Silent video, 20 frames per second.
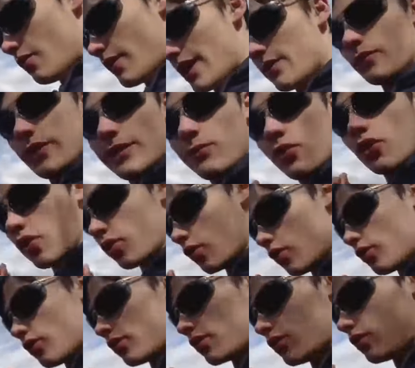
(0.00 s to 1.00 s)
when we were
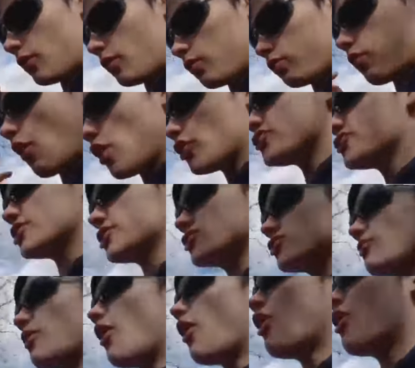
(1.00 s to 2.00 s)
watching
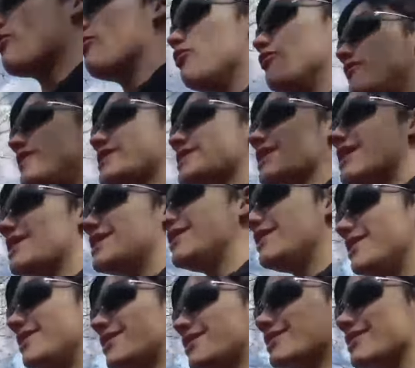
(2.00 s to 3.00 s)
some horror movies, and I